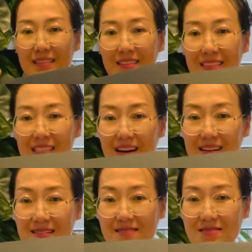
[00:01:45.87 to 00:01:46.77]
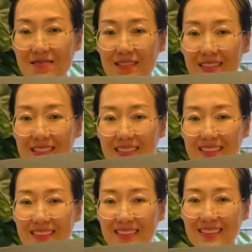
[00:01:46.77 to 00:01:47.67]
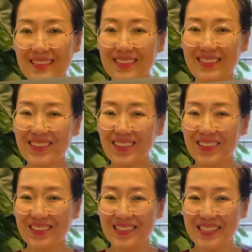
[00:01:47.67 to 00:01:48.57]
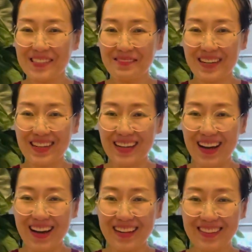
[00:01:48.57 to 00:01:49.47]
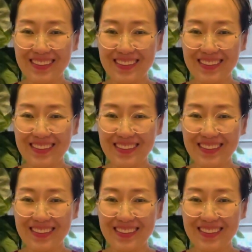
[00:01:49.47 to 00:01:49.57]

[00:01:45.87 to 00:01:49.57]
So, be curious what I got.